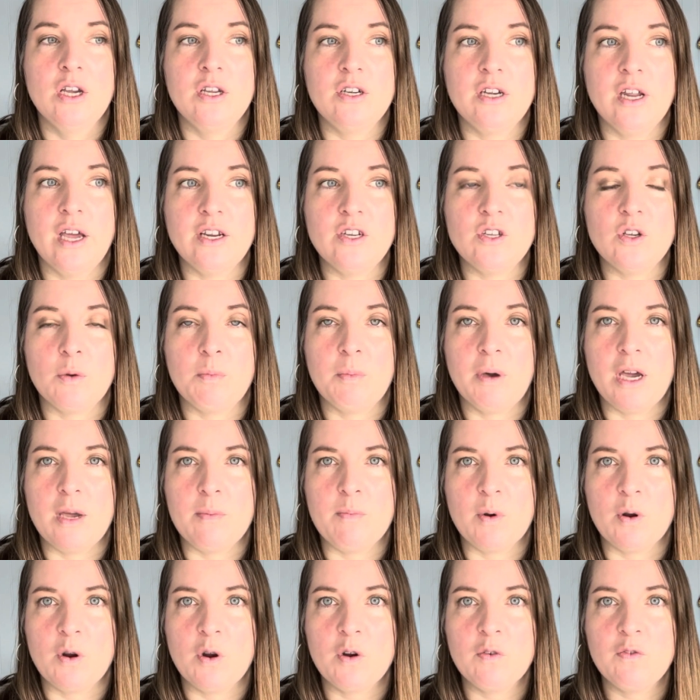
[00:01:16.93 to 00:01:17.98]
I took
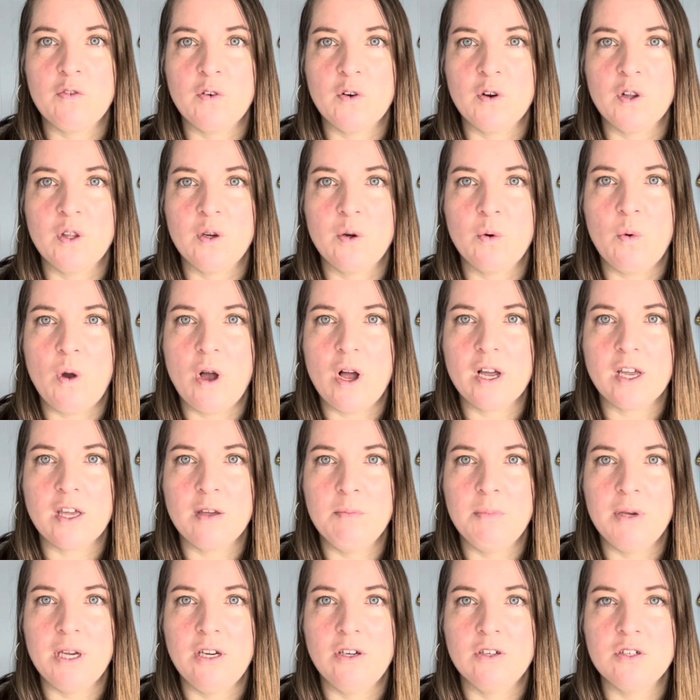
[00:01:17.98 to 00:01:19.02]
Piper for a little walk in
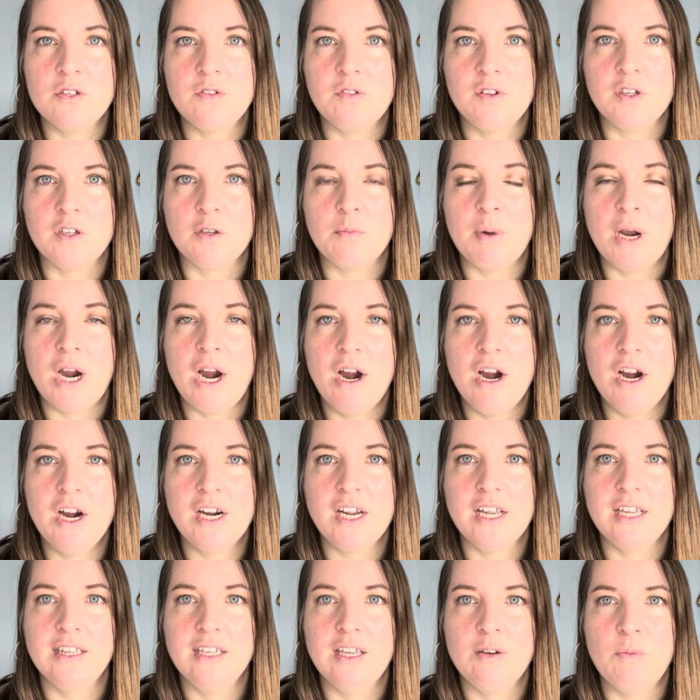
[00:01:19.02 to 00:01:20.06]
Petersfield Park,
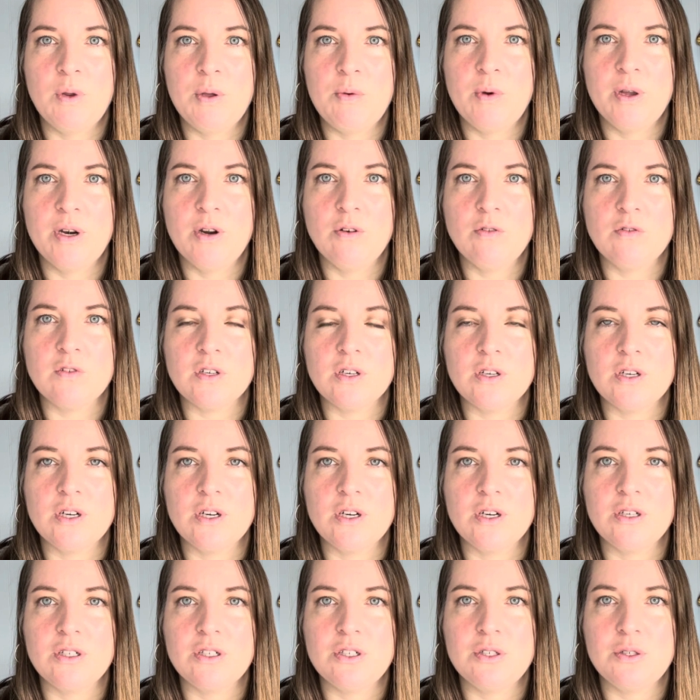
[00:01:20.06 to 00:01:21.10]
and then we went
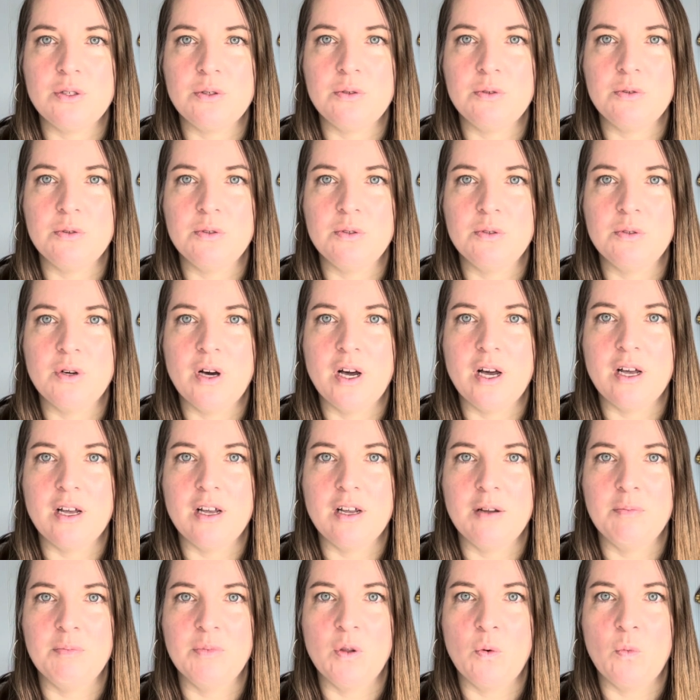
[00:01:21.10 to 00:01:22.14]
over to
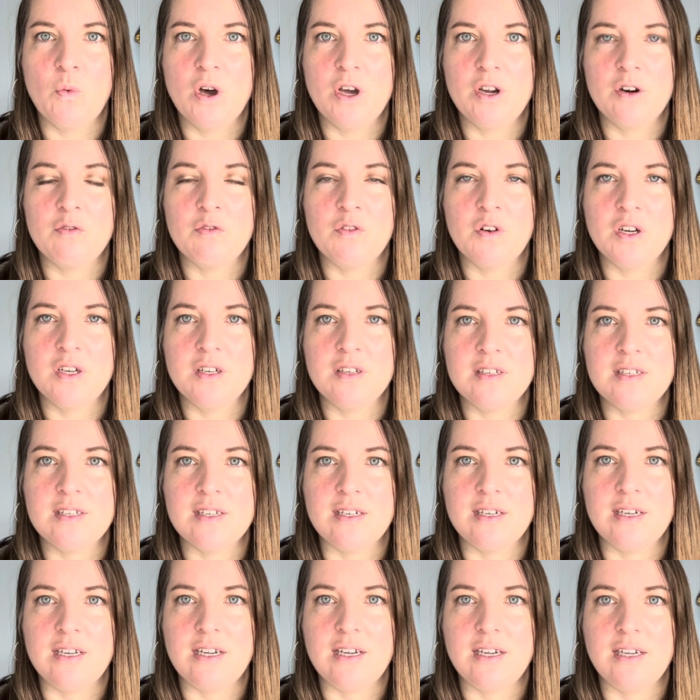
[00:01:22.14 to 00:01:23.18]
the waterfront in
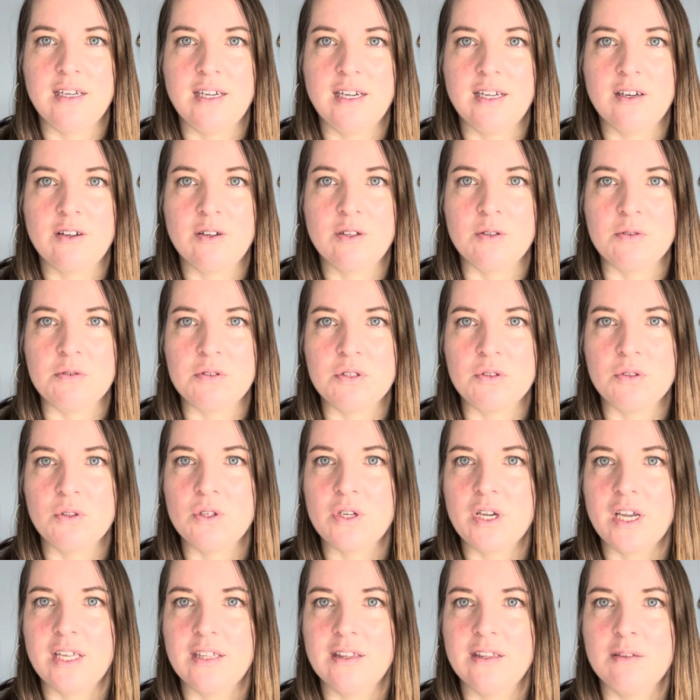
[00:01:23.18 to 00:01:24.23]
Sydney and get a closer
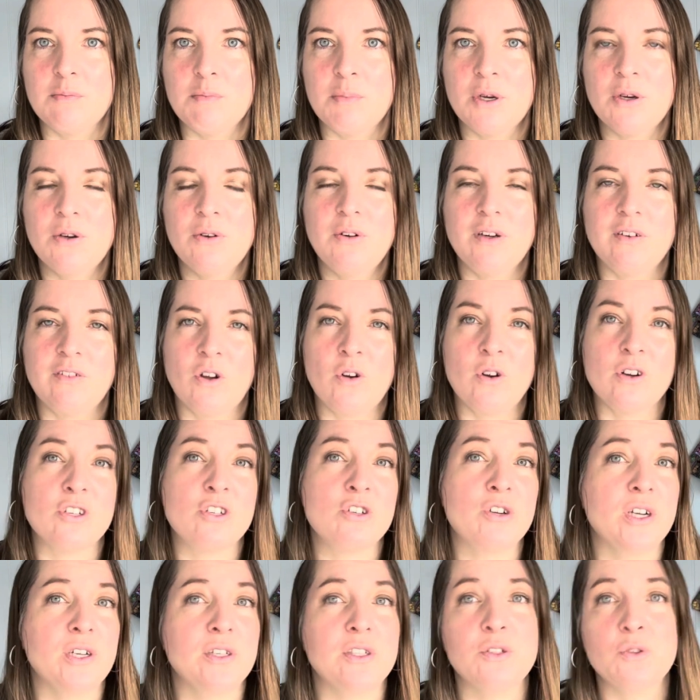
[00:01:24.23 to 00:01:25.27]
look at the boat. And of course,
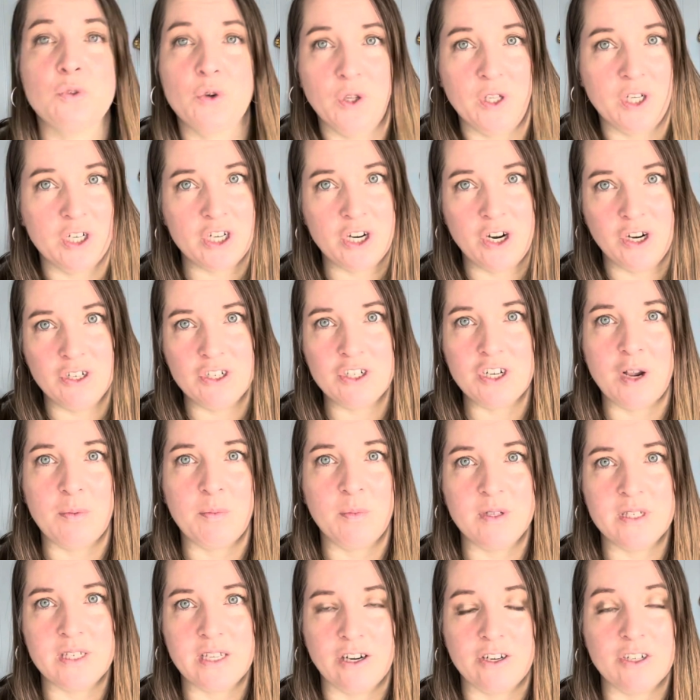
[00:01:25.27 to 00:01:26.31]
Tracy's Rolling Yarn Shop
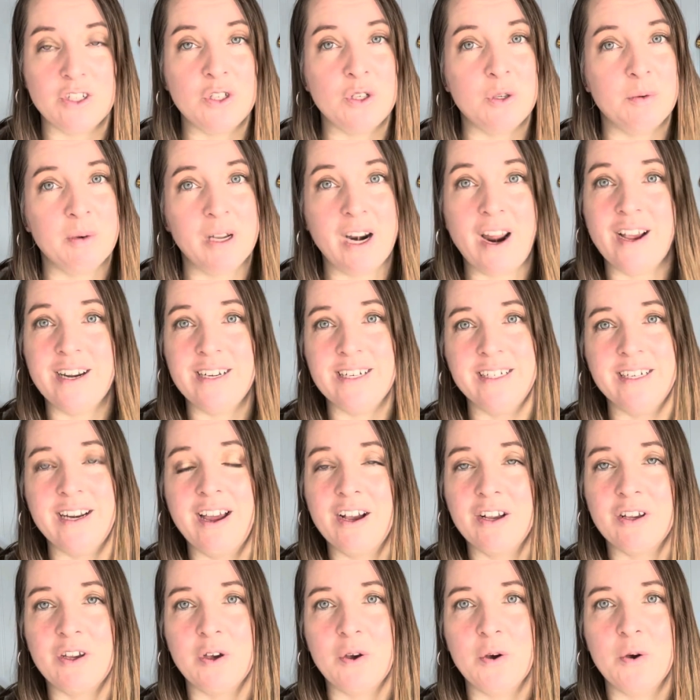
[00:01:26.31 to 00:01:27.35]
was there too, but I did
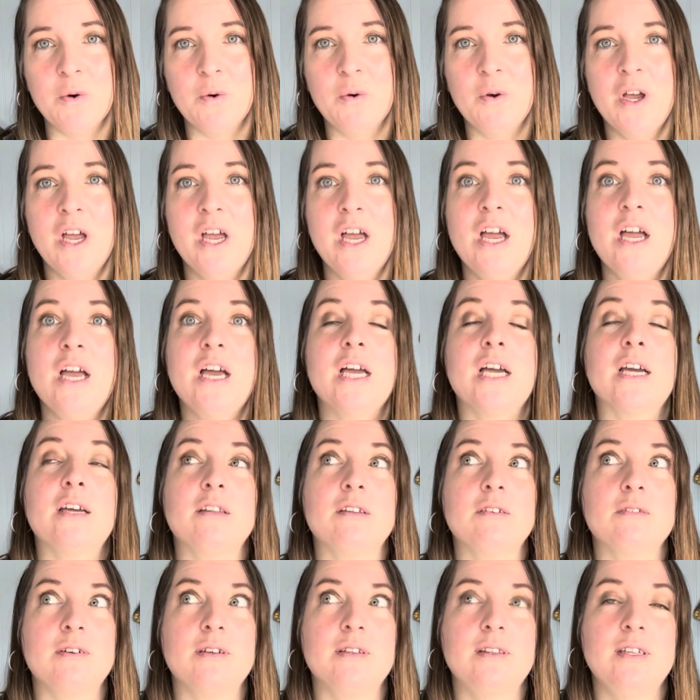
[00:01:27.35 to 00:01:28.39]
not go.
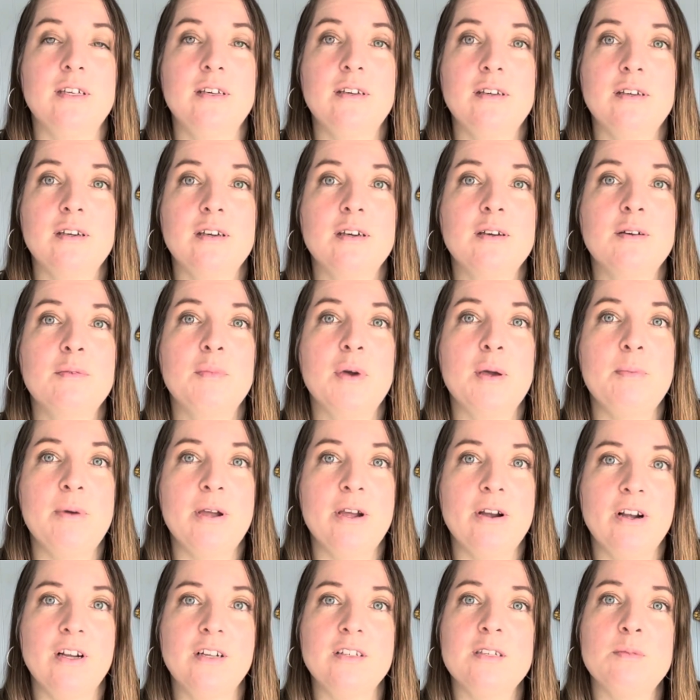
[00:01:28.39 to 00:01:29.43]
Although I think my
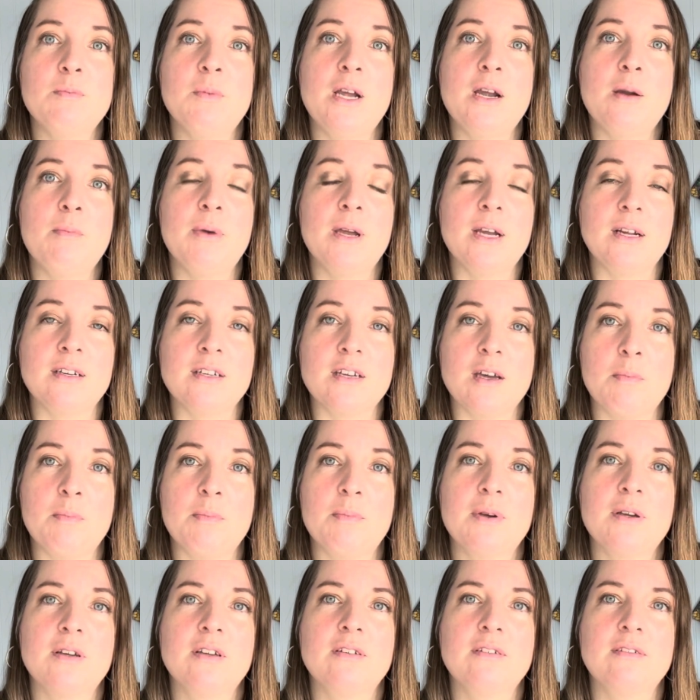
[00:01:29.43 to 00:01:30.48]
parents might have picked up
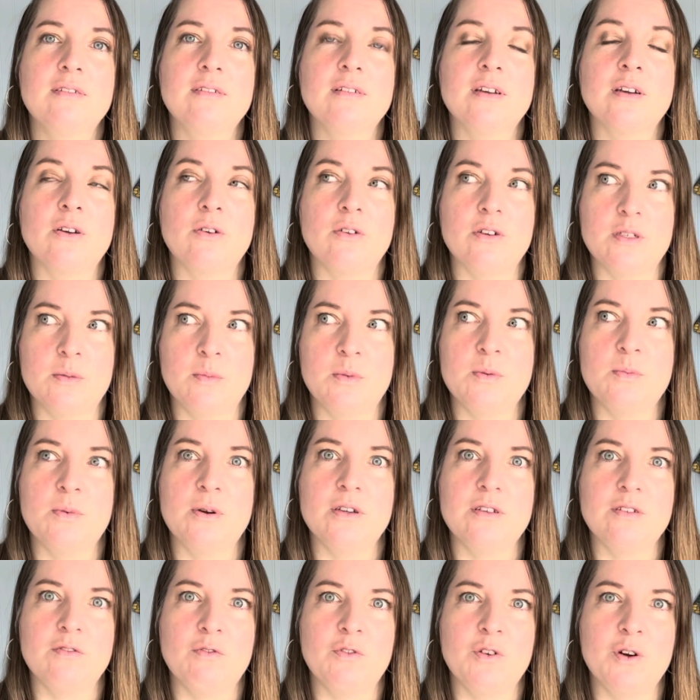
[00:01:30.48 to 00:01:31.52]
a Christmas
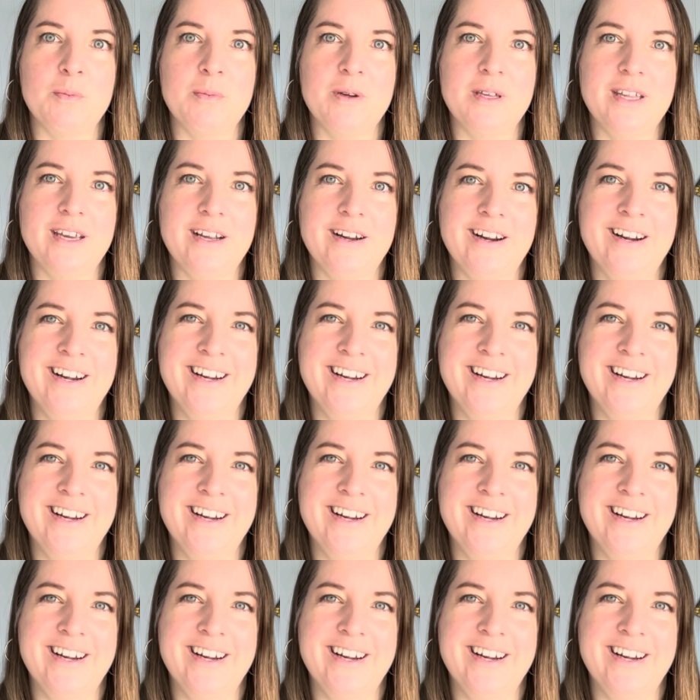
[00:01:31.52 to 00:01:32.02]
present for me there.